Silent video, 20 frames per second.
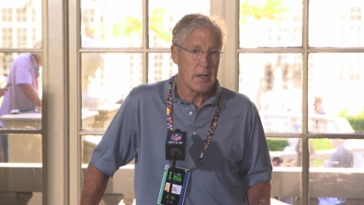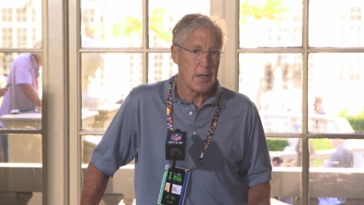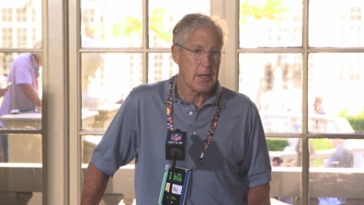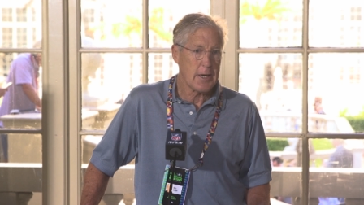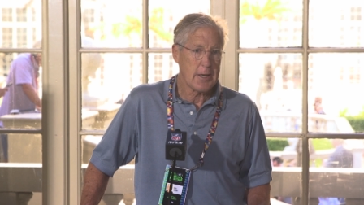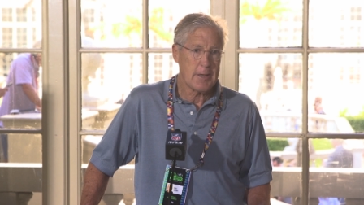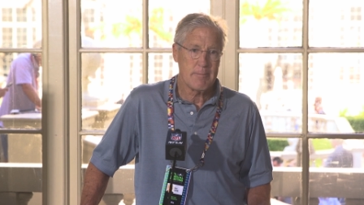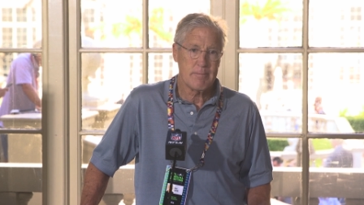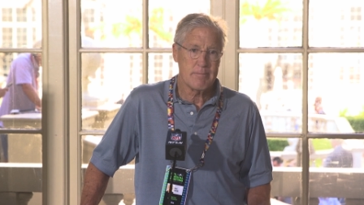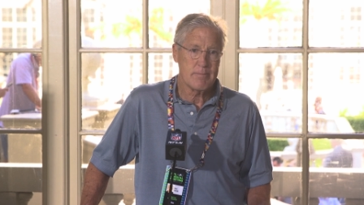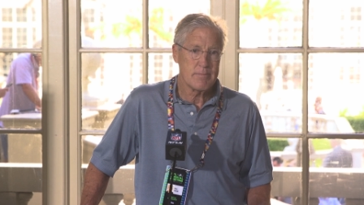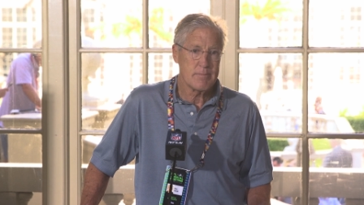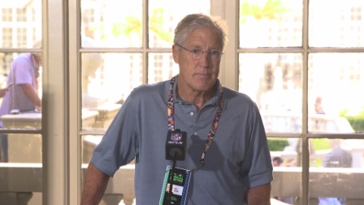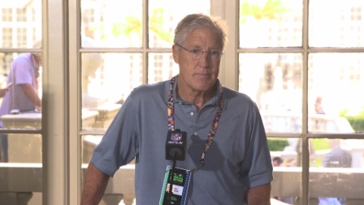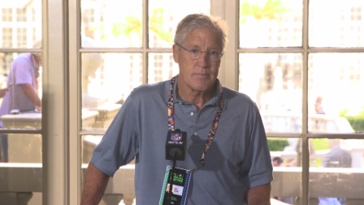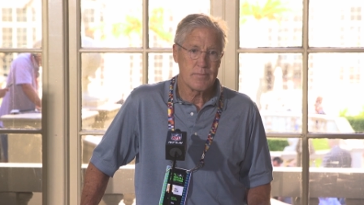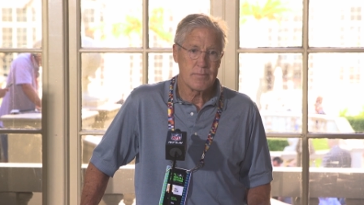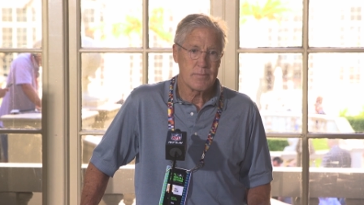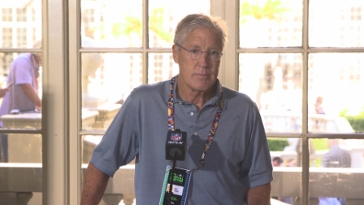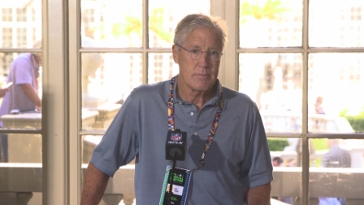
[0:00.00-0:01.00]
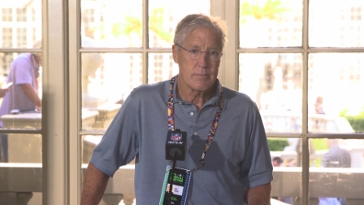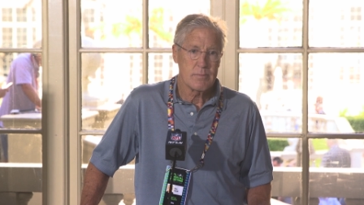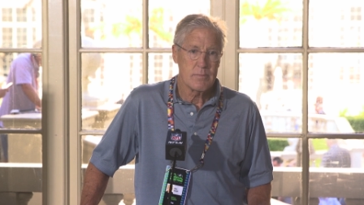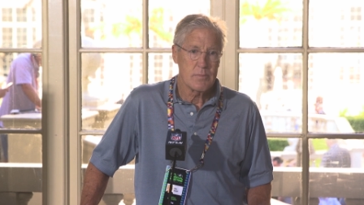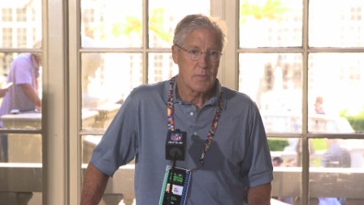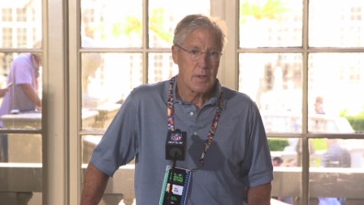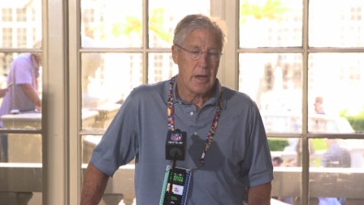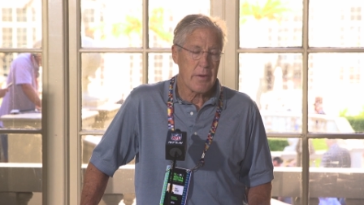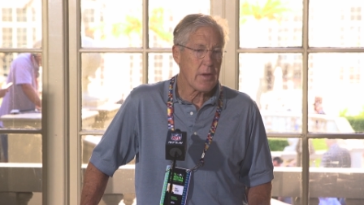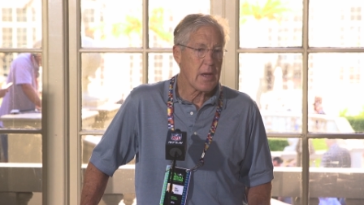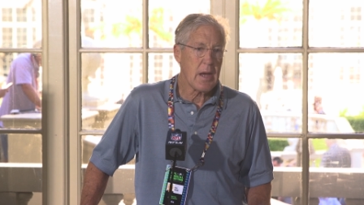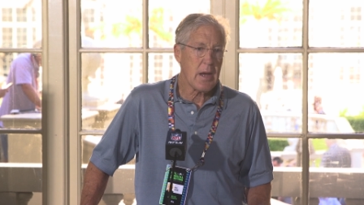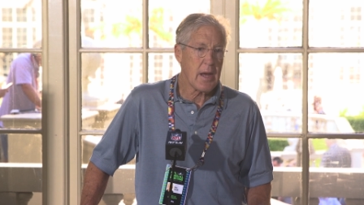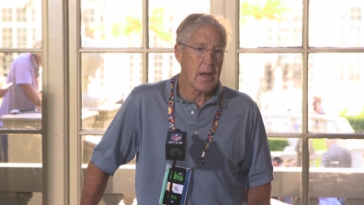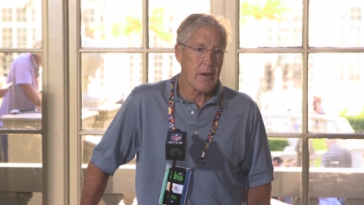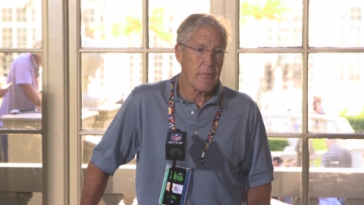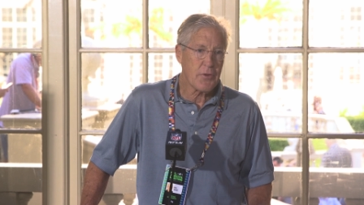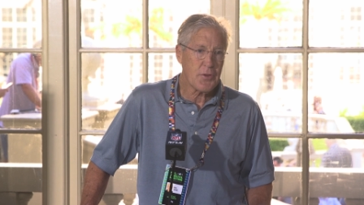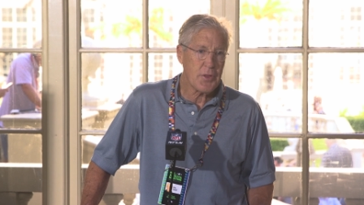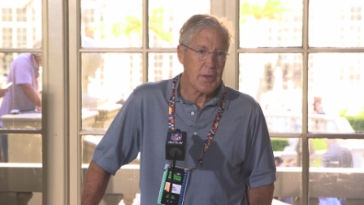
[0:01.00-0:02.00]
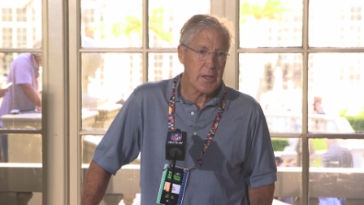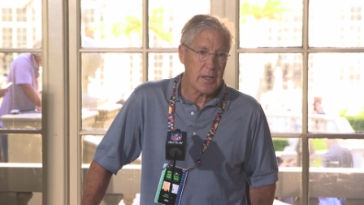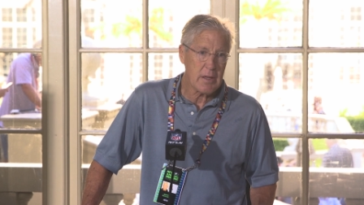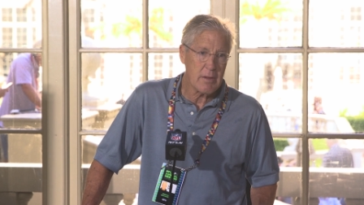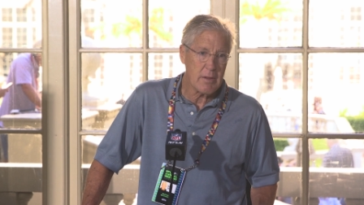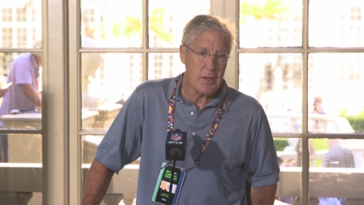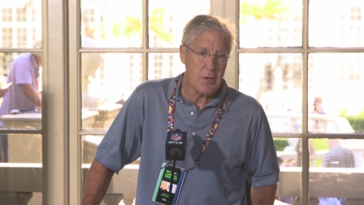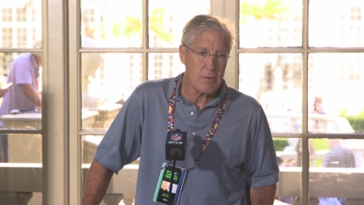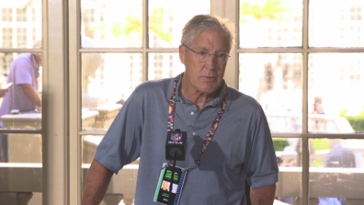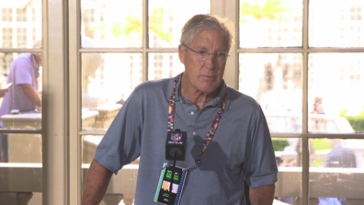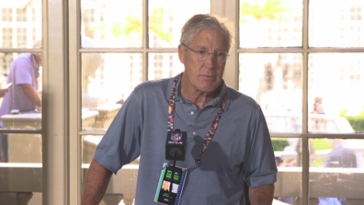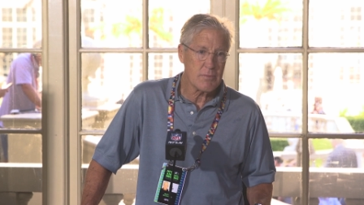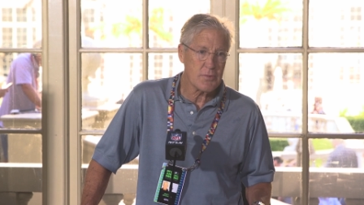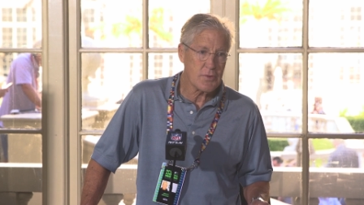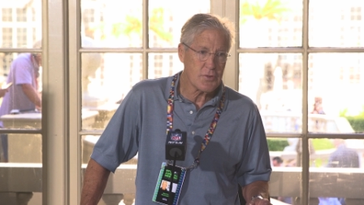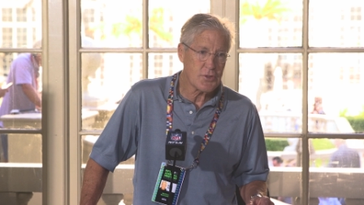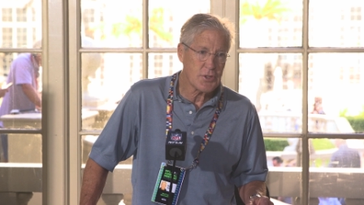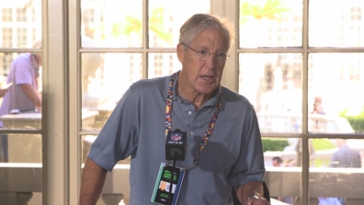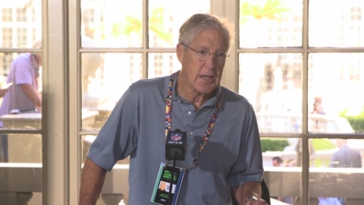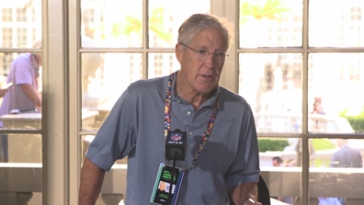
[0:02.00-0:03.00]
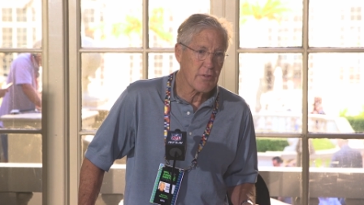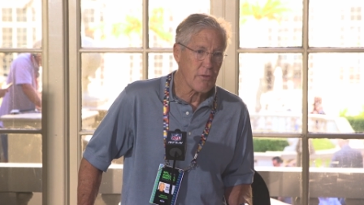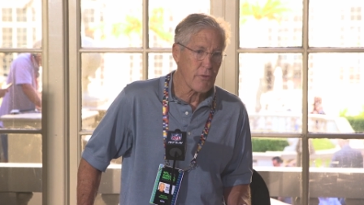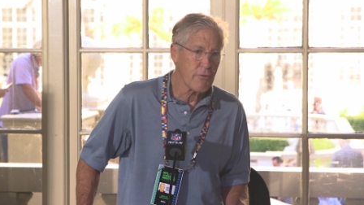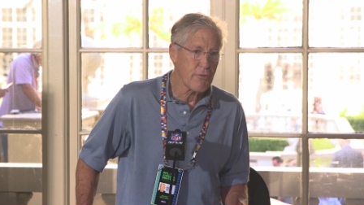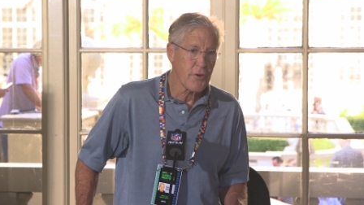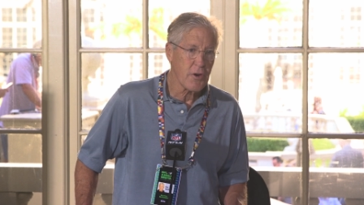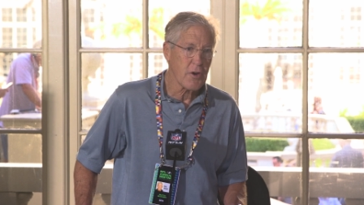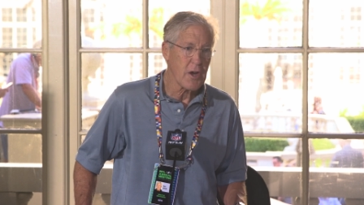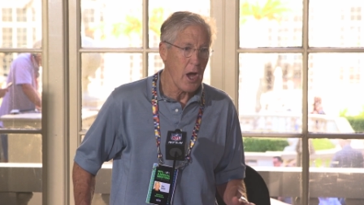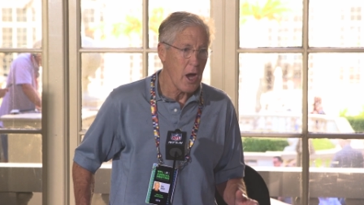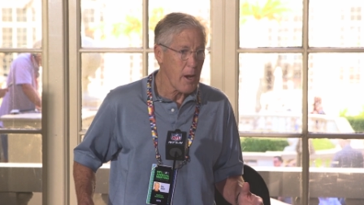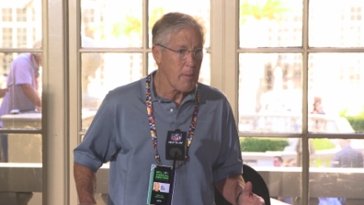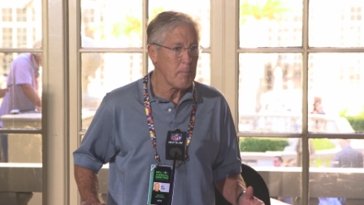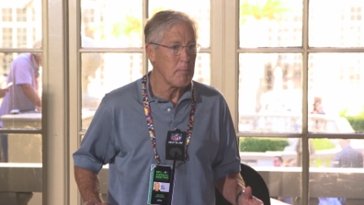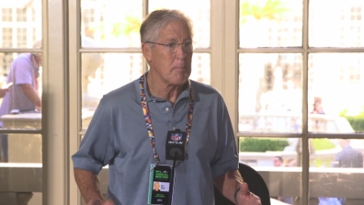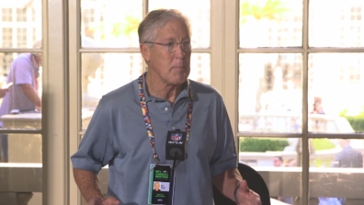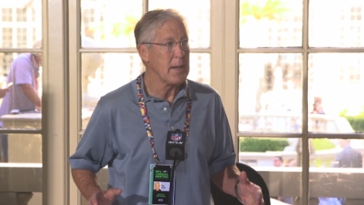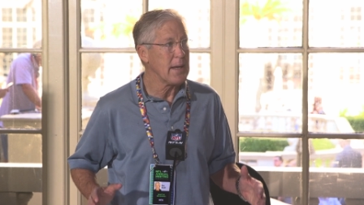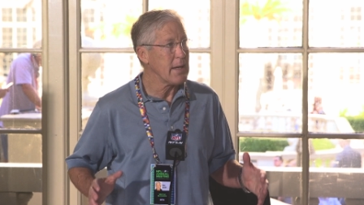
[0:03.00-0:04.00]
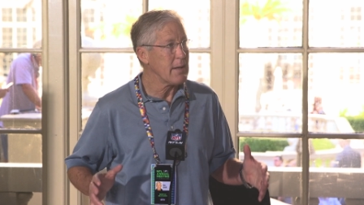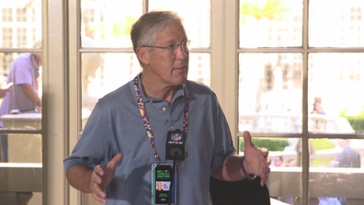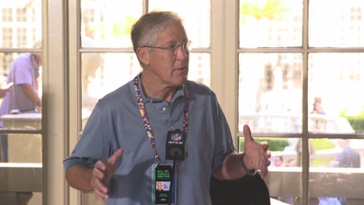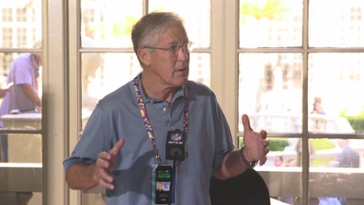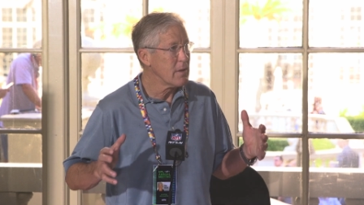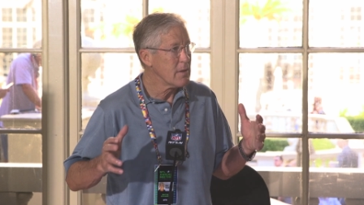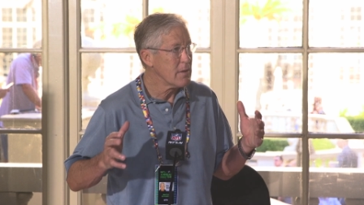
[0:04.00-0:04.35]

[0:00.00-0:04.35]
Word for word: um, everything, you know, Shane is a very upbeat,